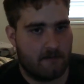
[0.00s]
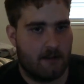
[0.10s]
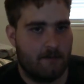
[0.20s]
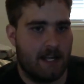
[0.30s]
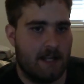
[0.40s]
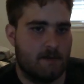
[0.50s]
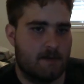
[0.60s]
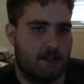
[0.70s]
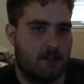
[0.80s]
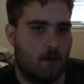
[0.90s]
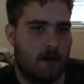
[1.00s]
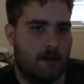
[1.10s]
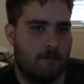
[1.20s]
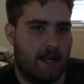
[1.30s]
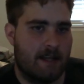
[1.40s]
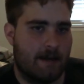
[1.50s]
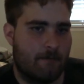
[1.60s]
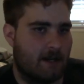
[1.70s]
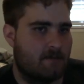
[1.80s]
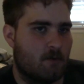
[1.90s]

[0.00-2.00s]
Club games but don't want to pay that price